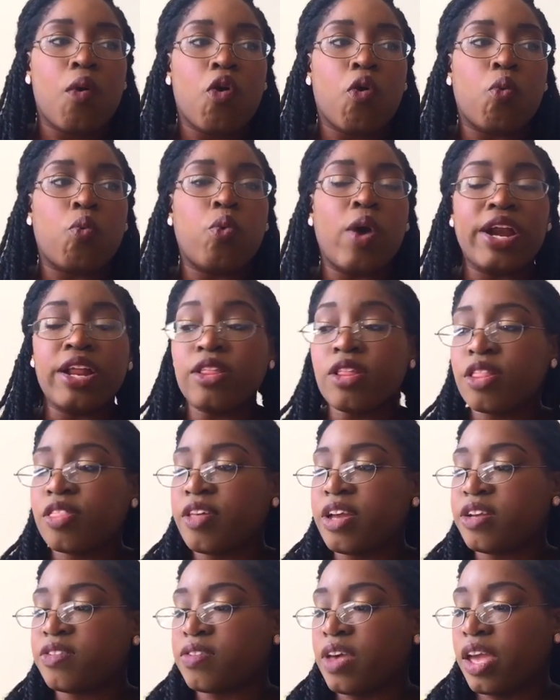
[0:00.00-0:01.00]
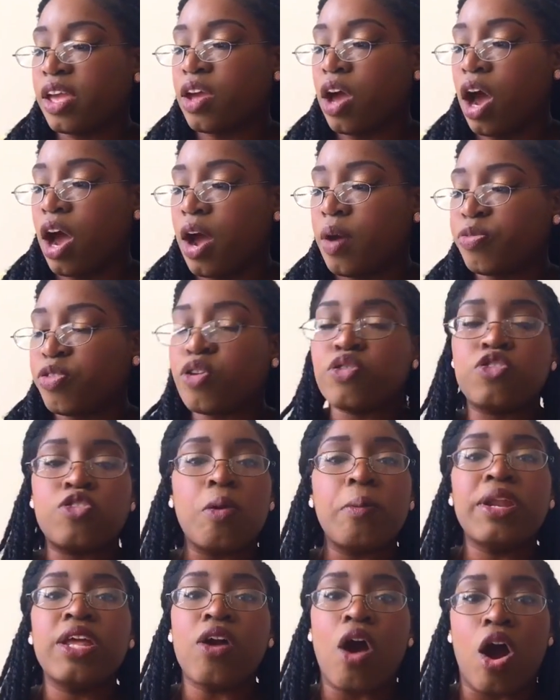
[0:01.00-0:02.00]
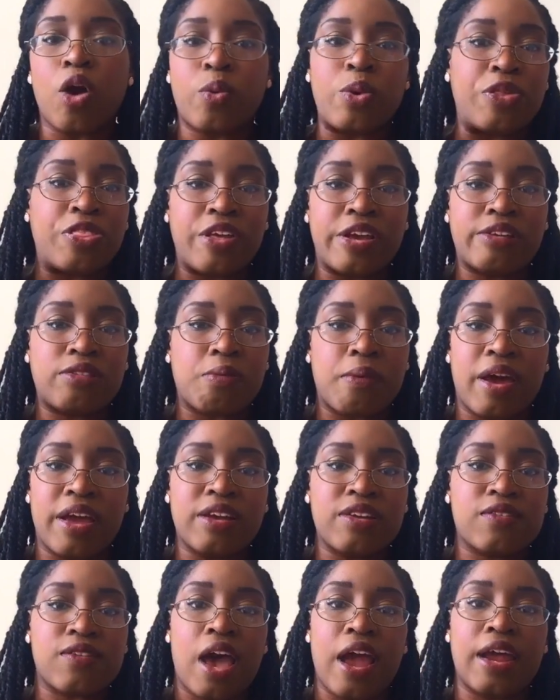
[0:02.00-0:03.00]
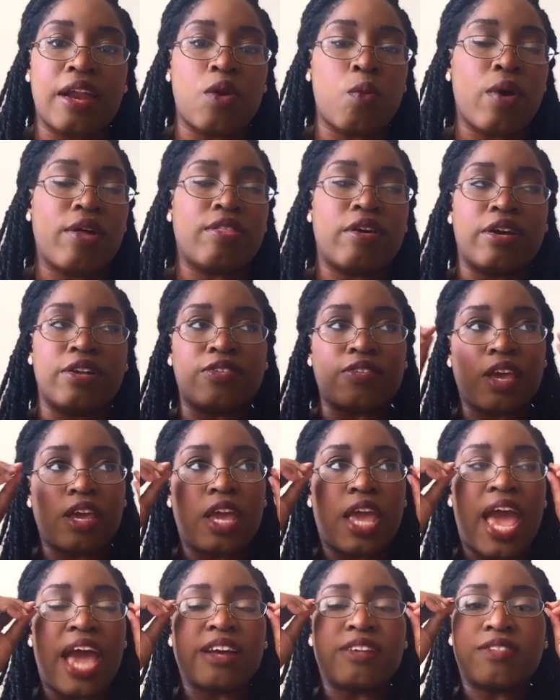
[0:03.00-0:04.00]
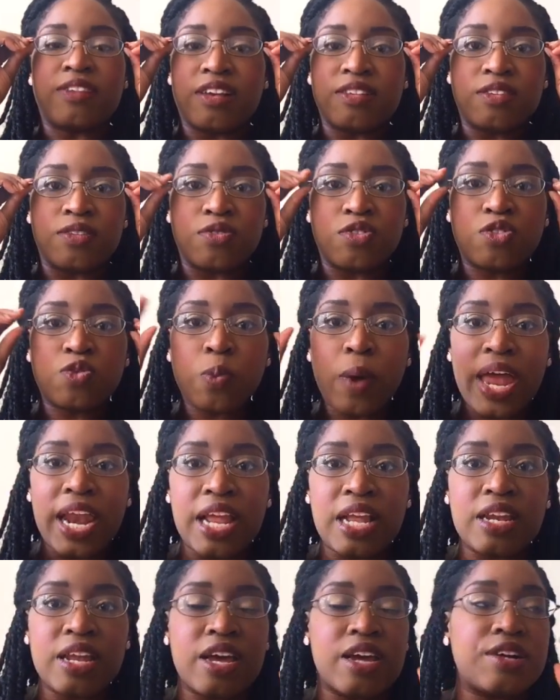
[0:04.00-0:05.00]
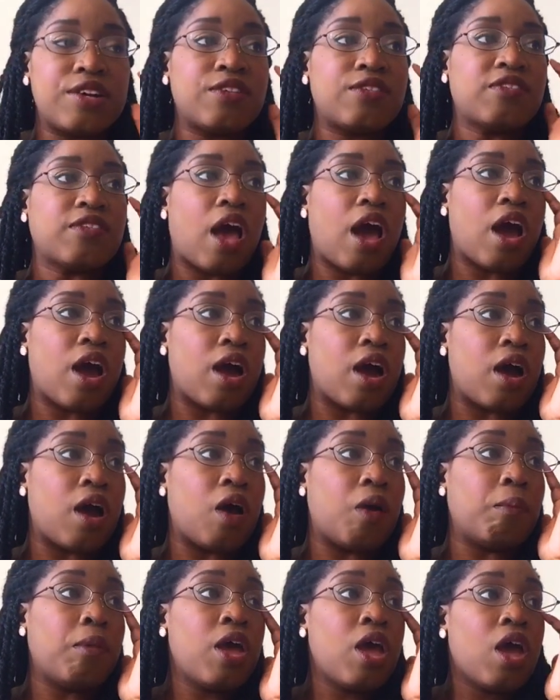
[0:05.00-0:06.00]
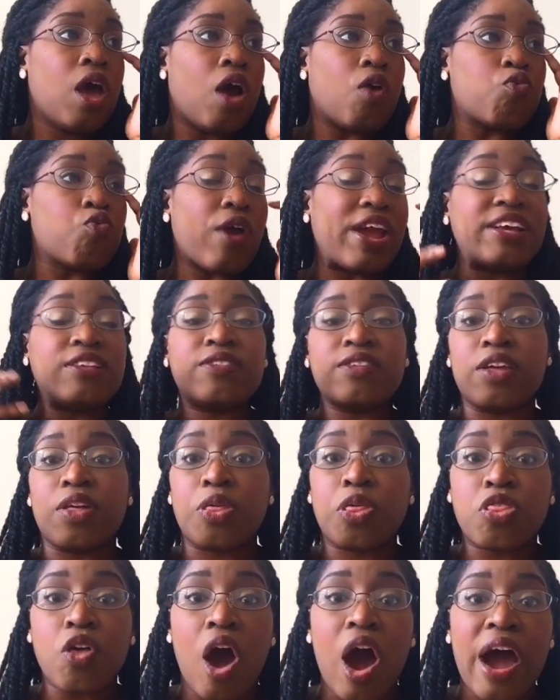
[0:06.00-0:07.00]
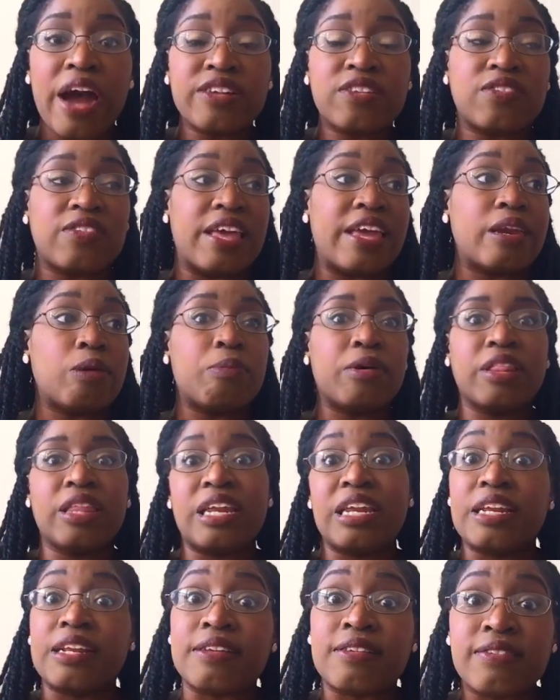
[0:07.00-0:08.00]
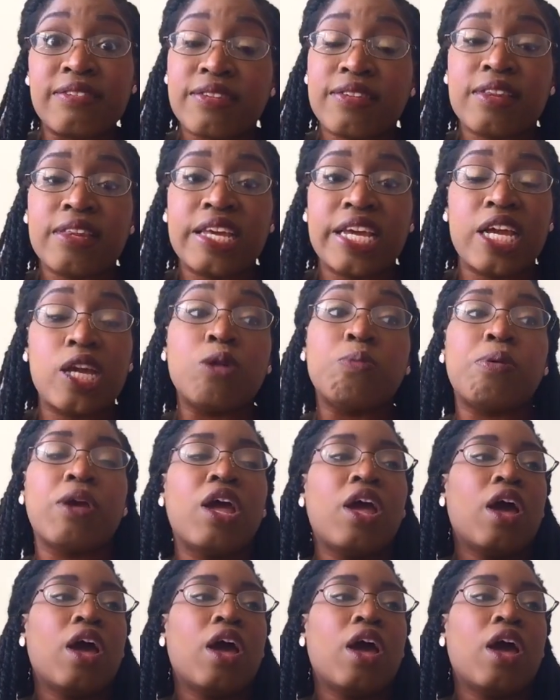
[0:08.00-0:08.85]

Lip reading: one of the things, like, there's so many awkward things about anxiety, whether it's like excessive sweatiness, racing thoughts, the inability to sleep.